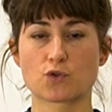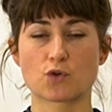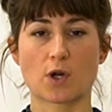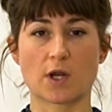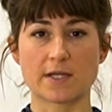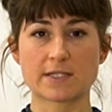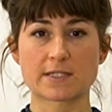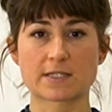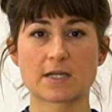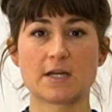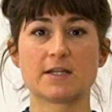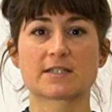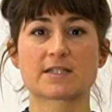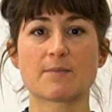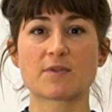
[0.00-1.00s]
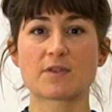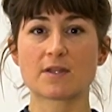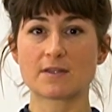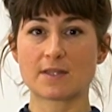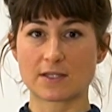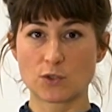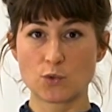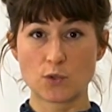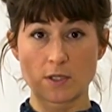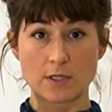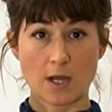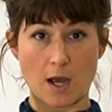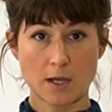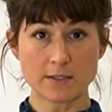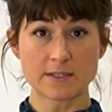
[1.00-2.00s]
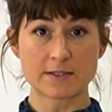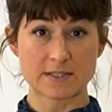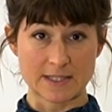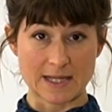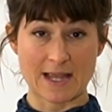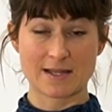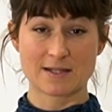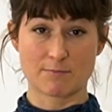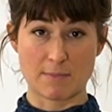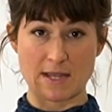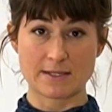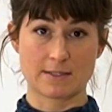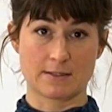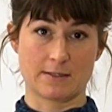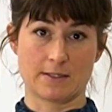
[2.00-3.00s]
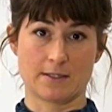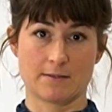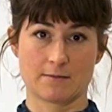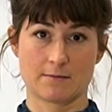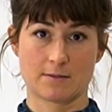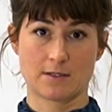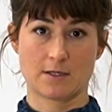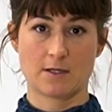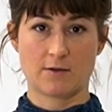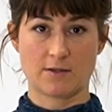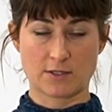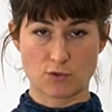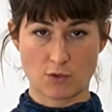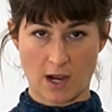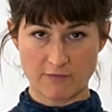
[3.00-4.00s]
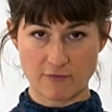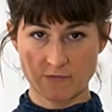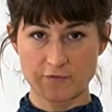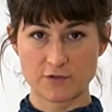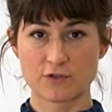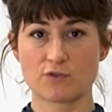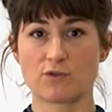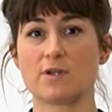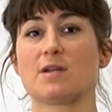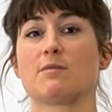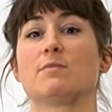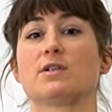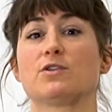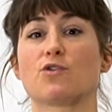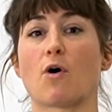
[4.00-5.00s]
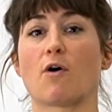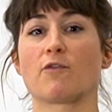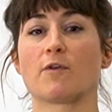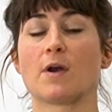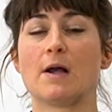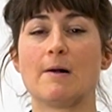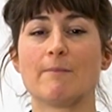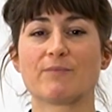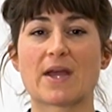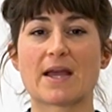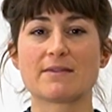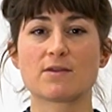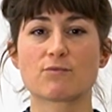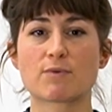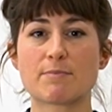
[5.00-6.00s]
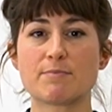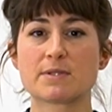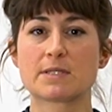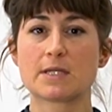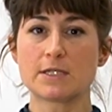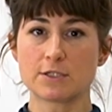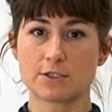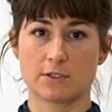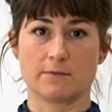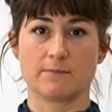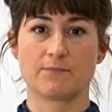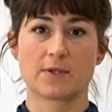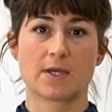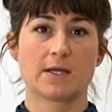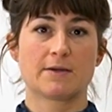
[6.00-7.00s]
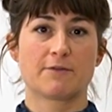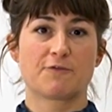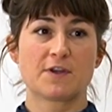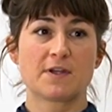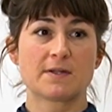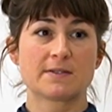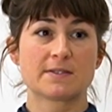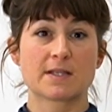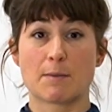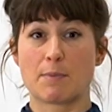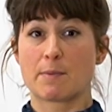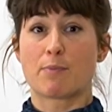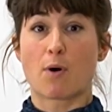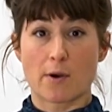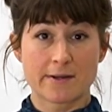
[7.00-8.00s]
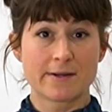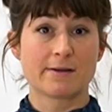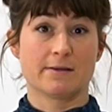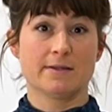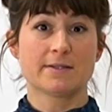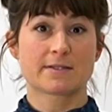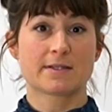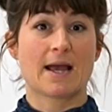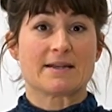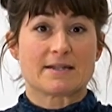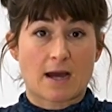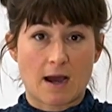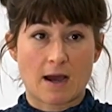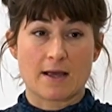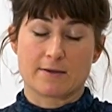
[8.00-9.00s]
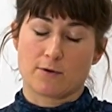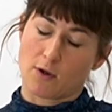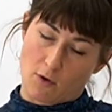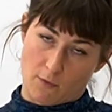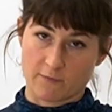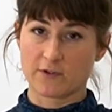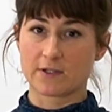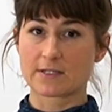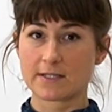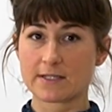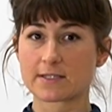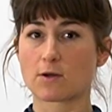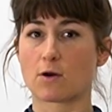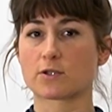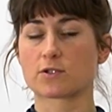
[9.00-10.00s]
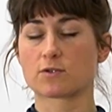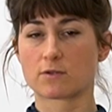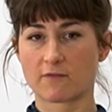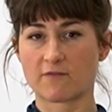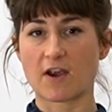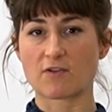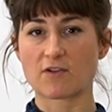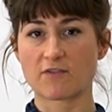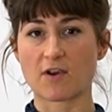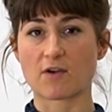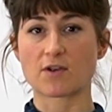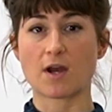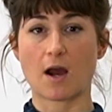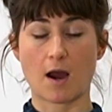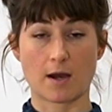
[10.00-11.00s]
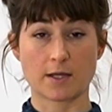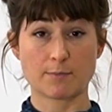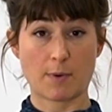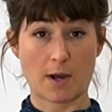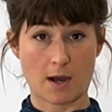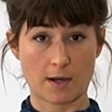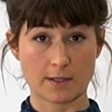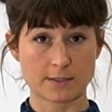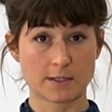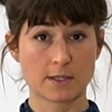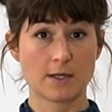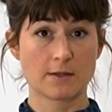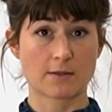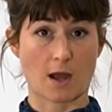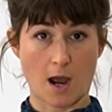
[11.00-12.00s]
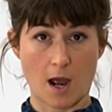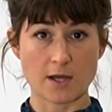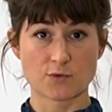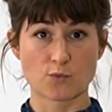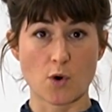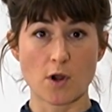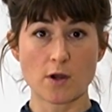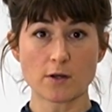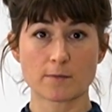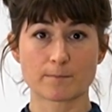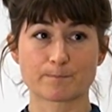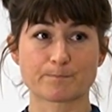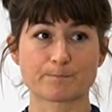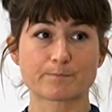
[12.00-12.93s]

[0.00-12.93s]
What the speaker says: trust something that you can understand mentally, that you have a visual image of. And the repetition feels a bit pointless and hard, and obviously it's also the very, very hard part, the hard work.